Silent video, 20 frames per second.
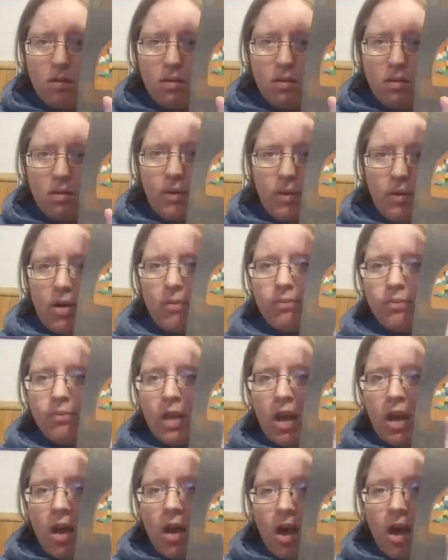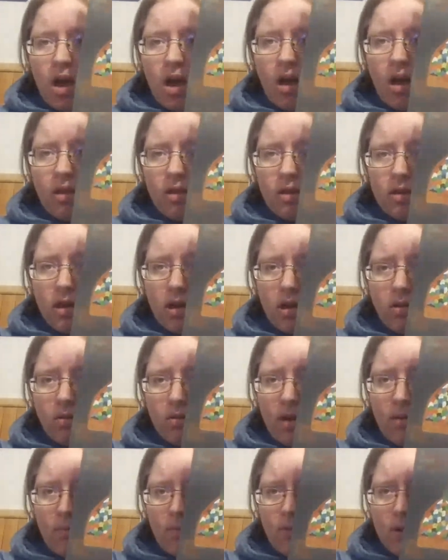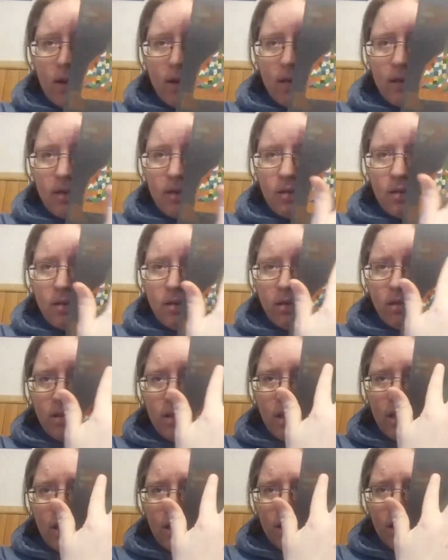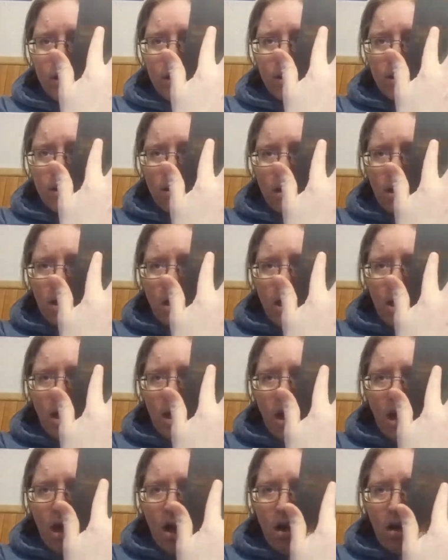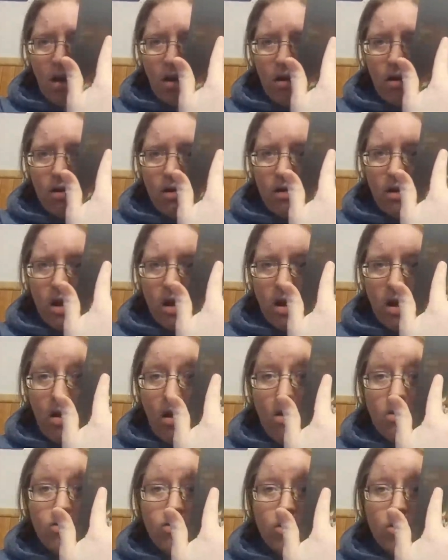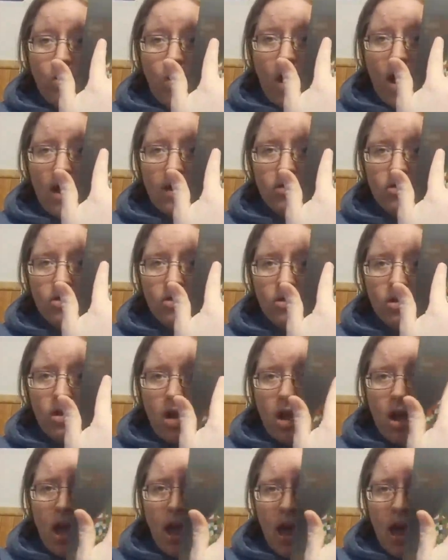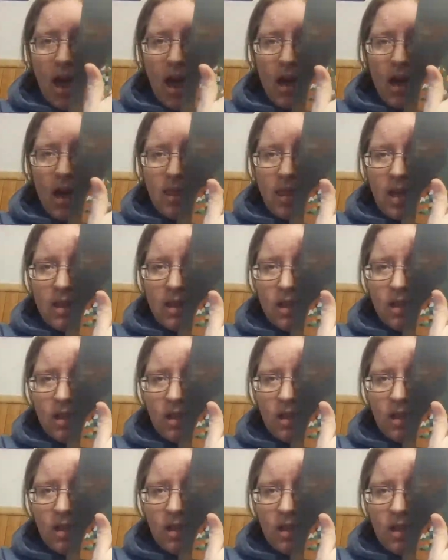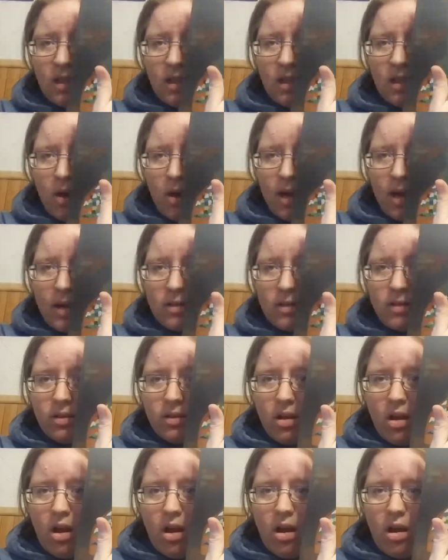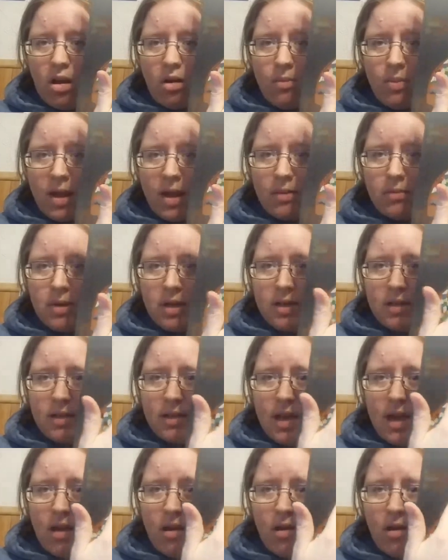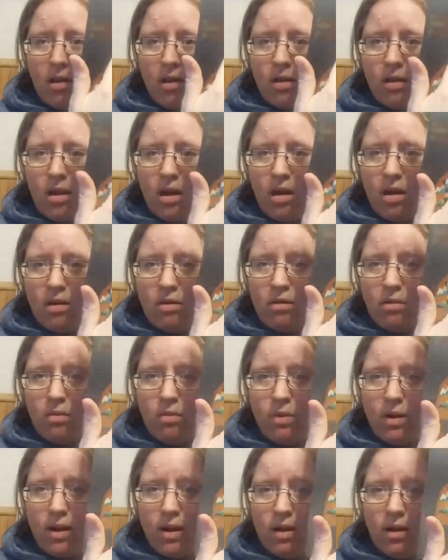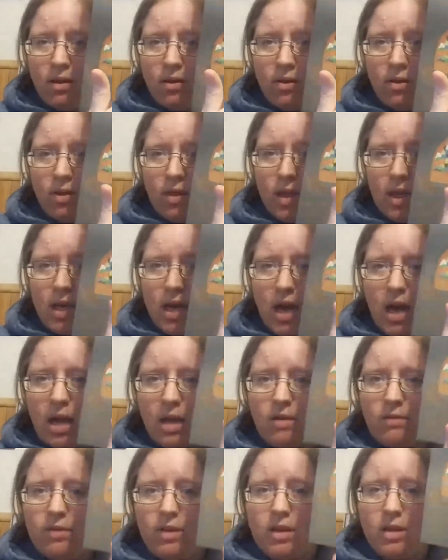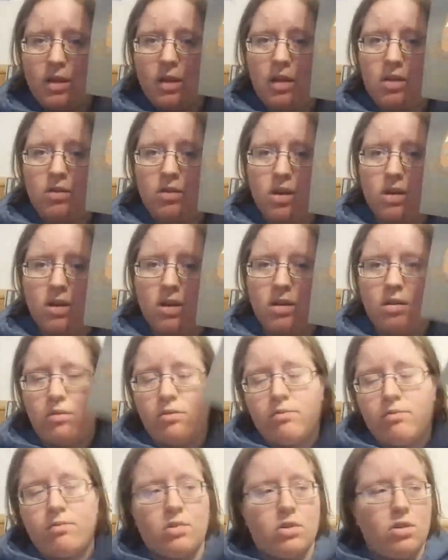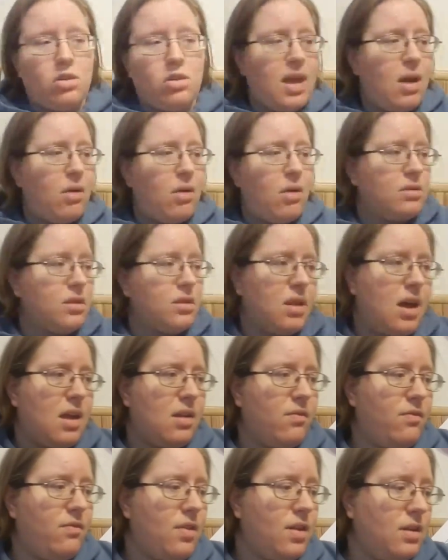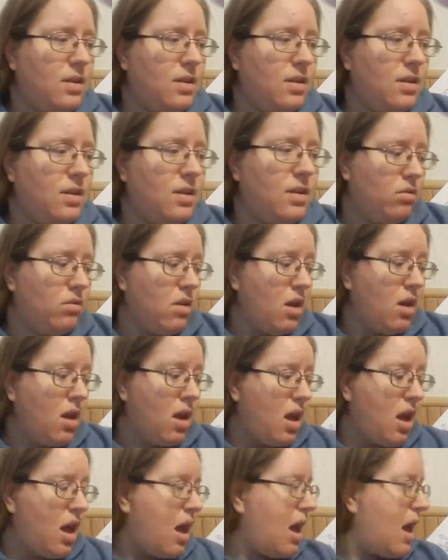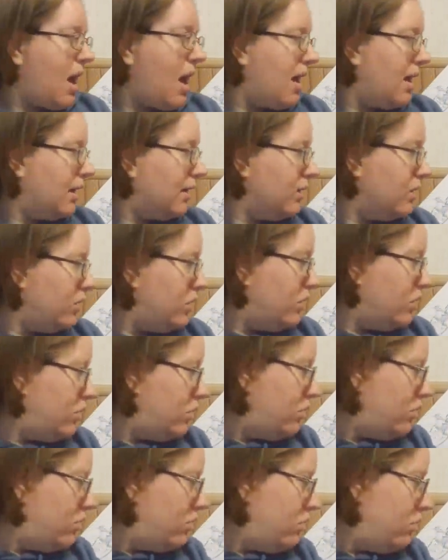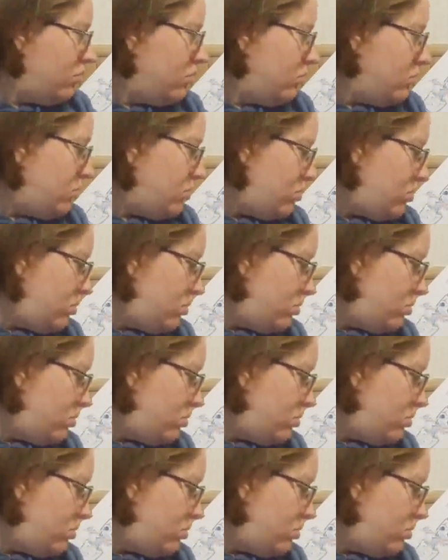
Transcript: There we go. The dark red bricks here are also gouache, and then the lighter bricks are pan pastel along with the ivy that I tried to do. So that was a lot of fun to do. I don't